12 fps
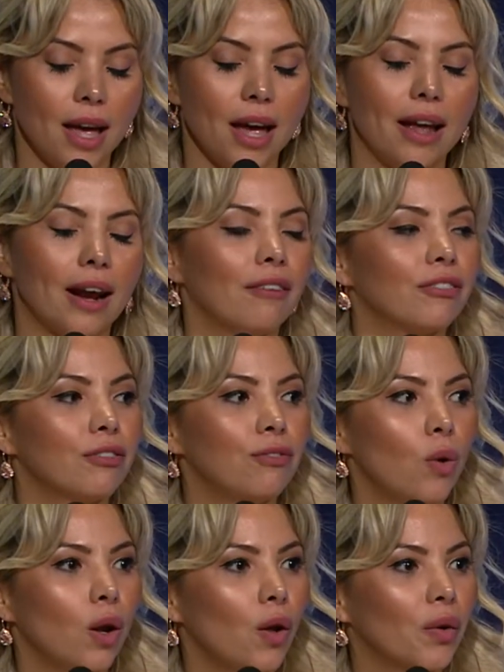And after
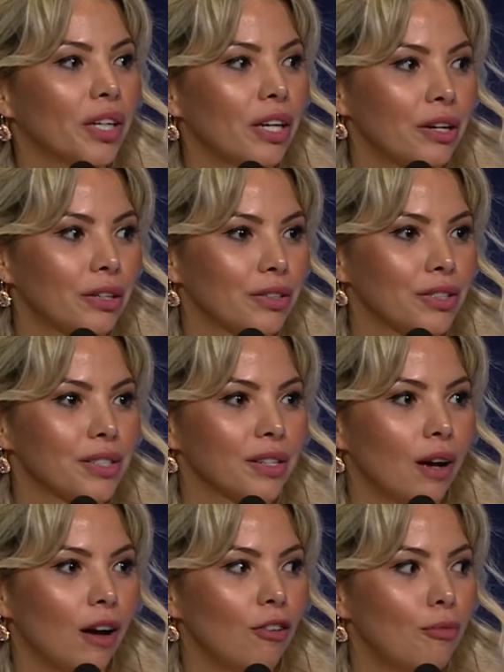4 long years
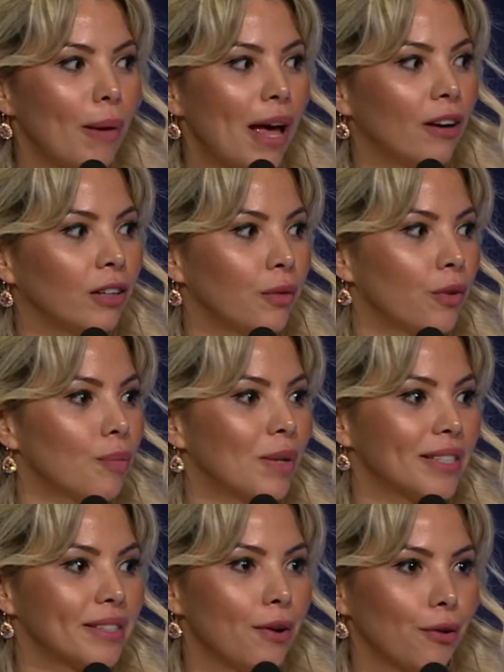of battling with
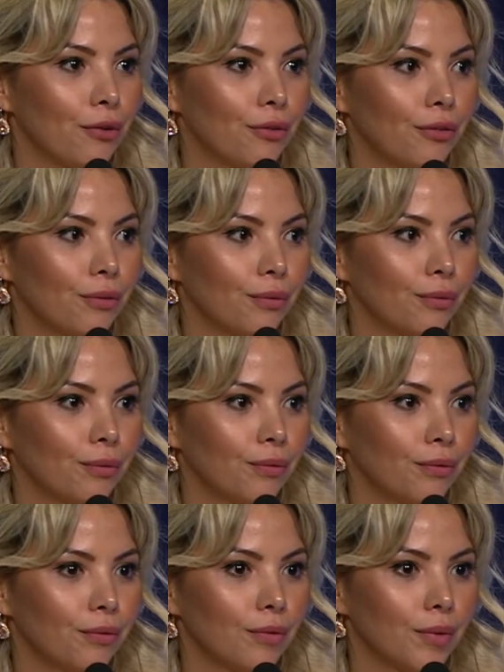myself,
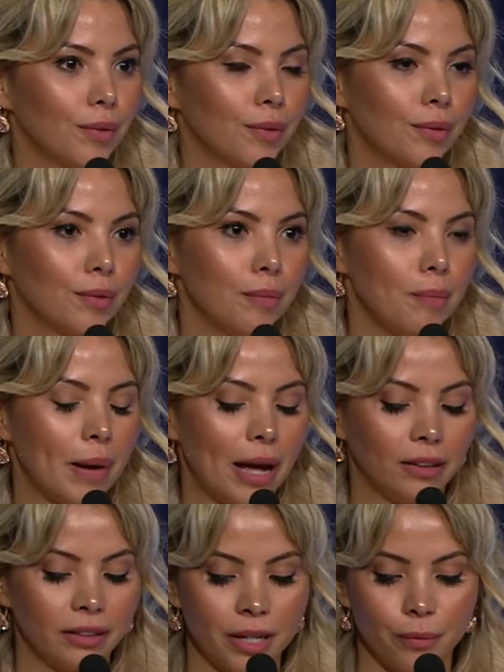
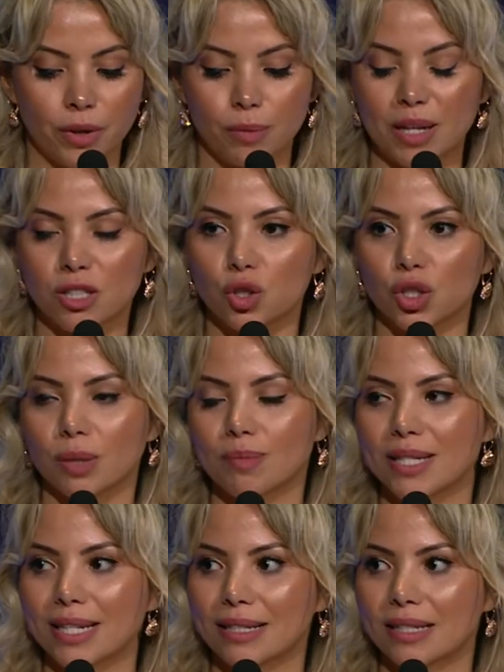battling with my
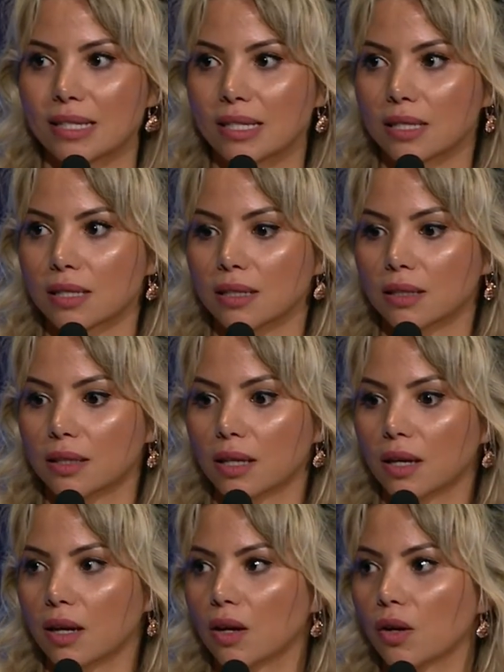circumstances,
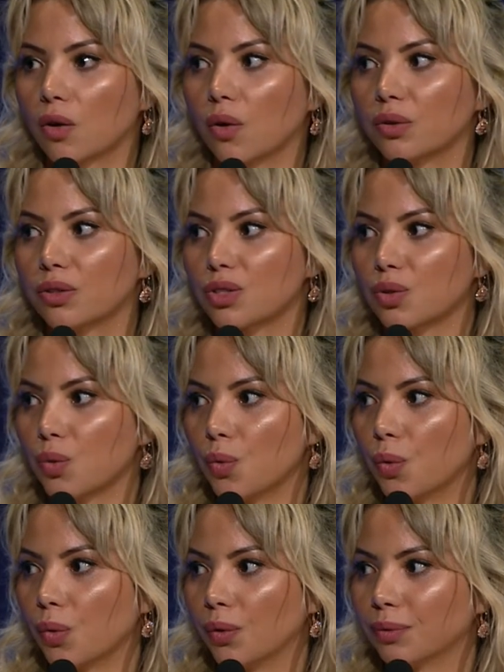going to
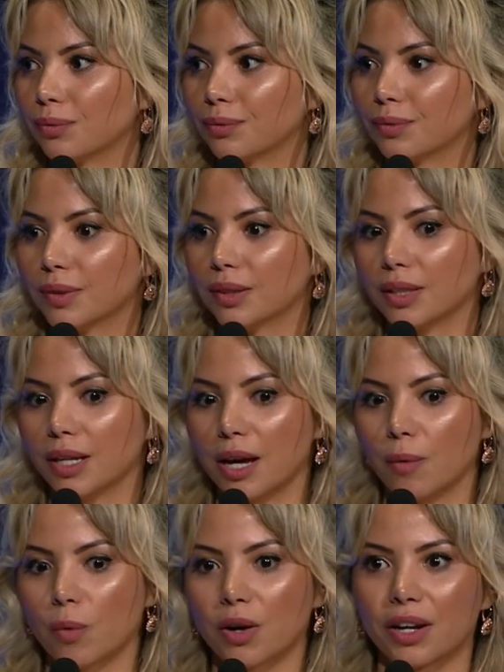school,
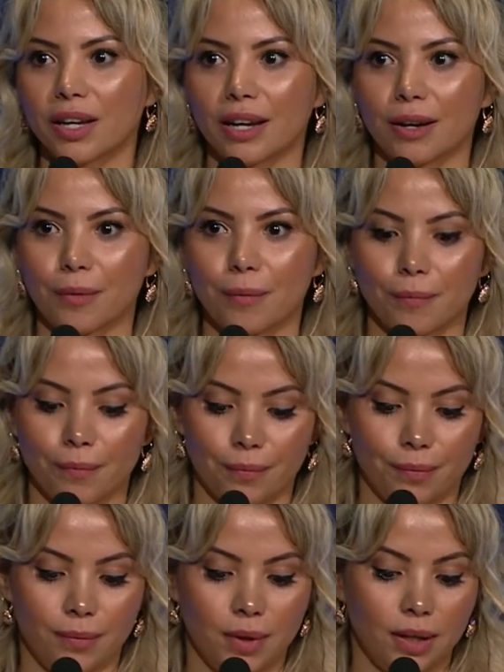and working,
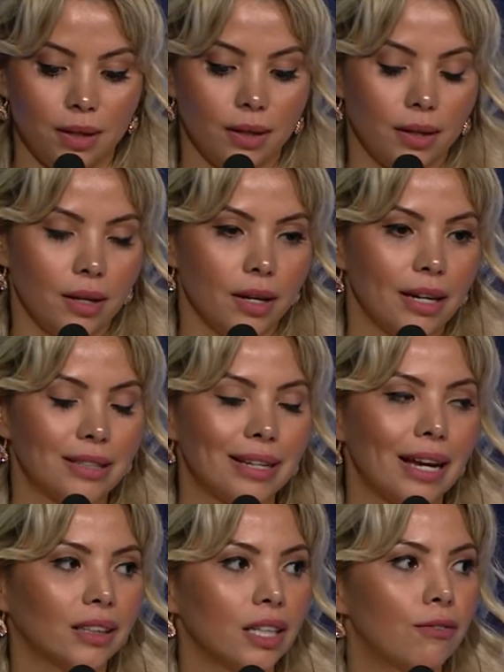
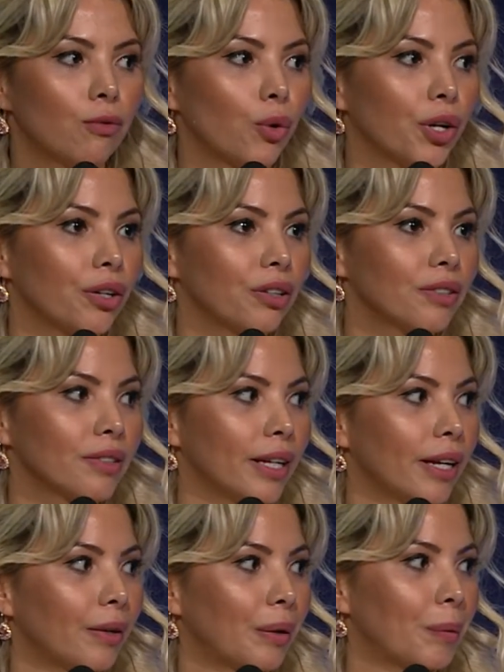exactly 4 years
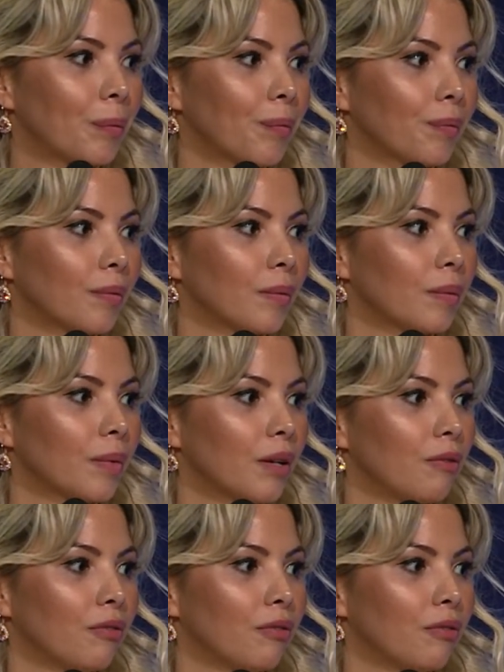later, I'm